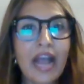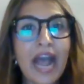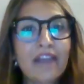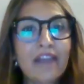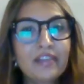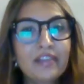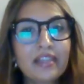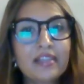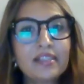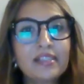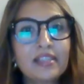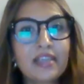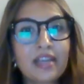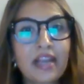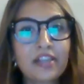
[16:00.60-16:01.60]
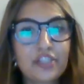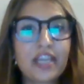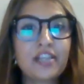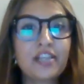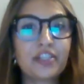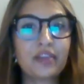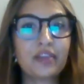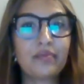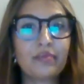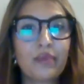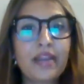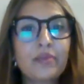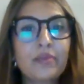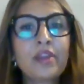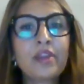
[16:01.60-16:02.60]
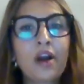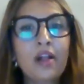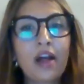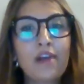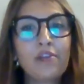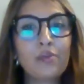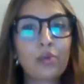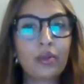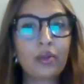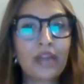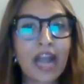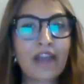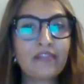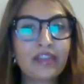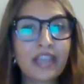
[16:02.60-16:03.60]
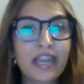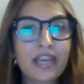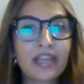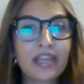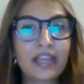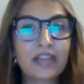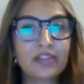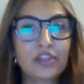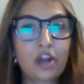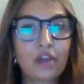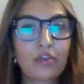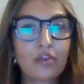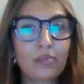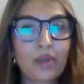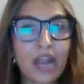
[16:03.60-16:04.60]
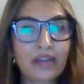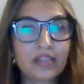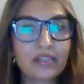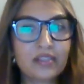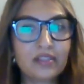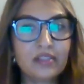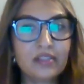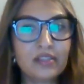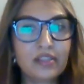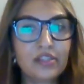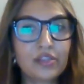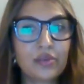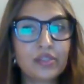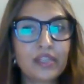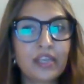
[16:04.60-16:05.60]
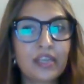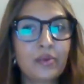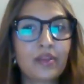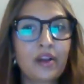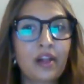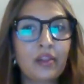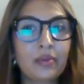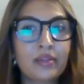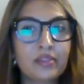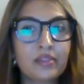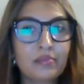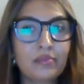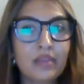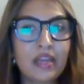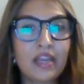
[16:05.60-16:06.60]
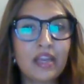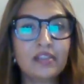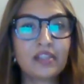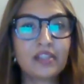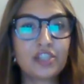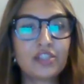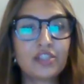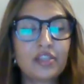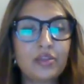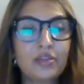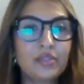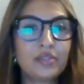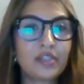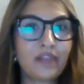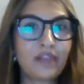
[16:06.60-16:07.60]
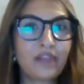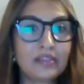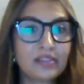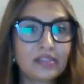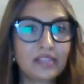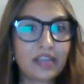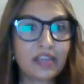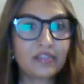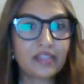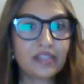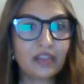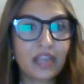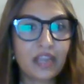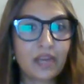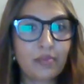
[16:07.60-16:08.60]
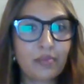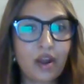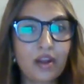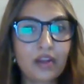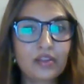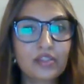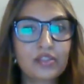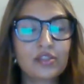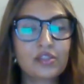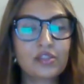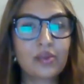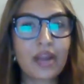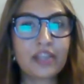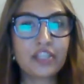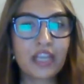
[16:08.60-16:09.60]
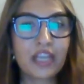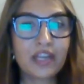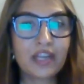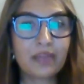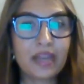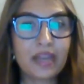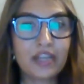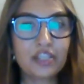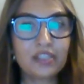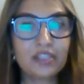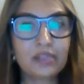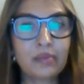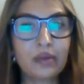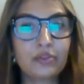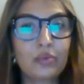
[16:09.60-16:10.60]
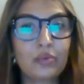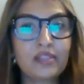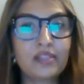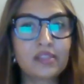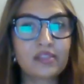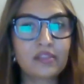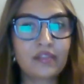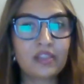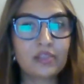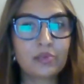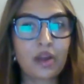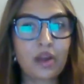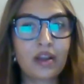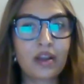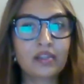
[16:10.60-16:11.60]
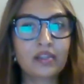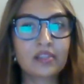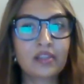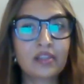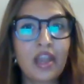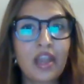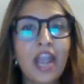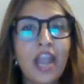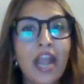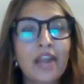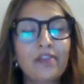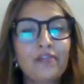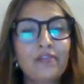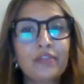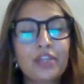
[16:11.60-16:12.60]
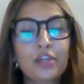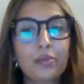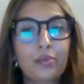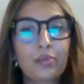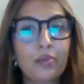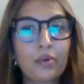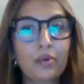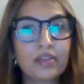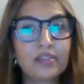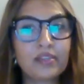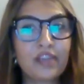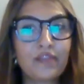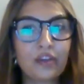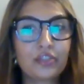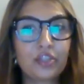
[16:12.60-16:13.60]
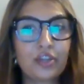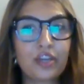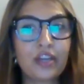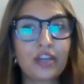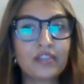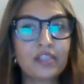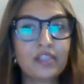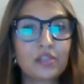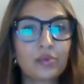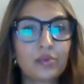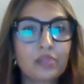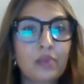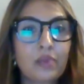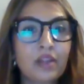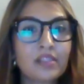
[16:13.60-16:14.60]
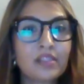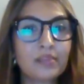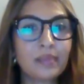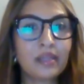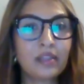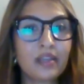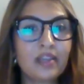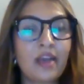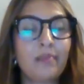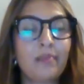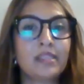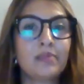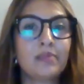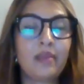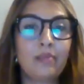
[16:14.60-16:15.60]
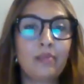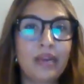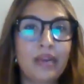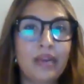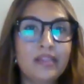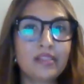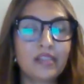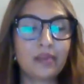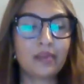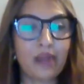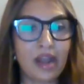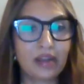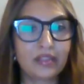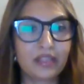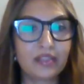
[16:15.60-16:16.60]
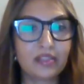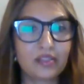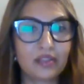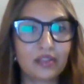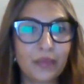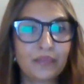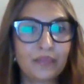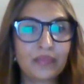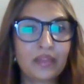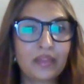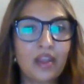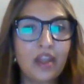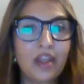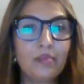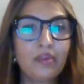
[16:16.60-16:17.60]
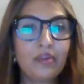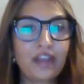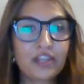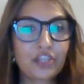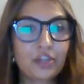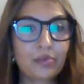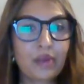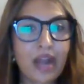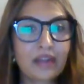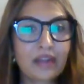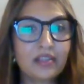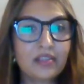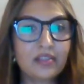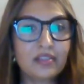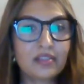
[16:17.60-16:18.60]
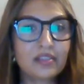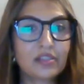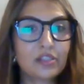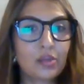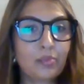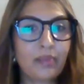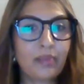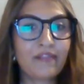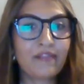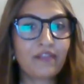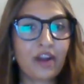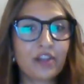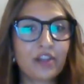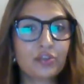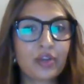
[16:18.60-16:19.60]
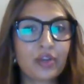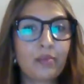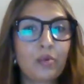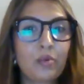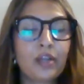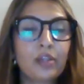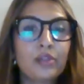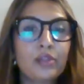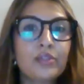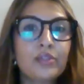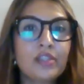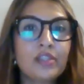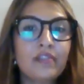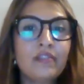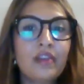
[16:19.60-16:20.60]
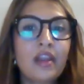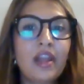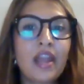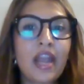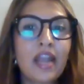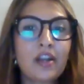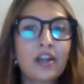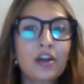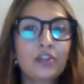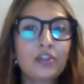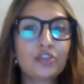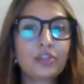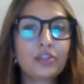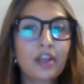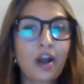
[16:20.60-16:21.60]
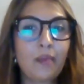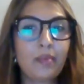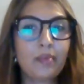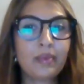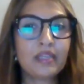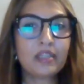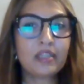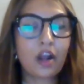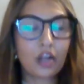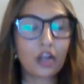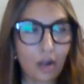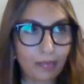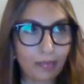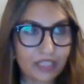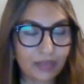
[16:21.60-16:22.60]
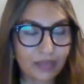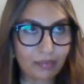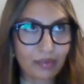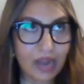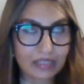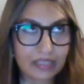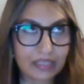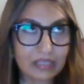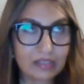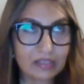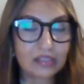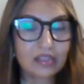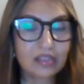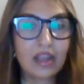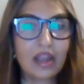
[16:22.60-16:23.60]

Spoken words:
Advocacy and education, right? We all have a role in advocating against harmful practices associated with colorism, such as the use of unsafe skin lightening products. So educating patients about the risks of these products and promoting safe alternatives is a responsibility that must be embraced and practiced. Professional practice, so by fostering a more inclusive and culturally competent practice,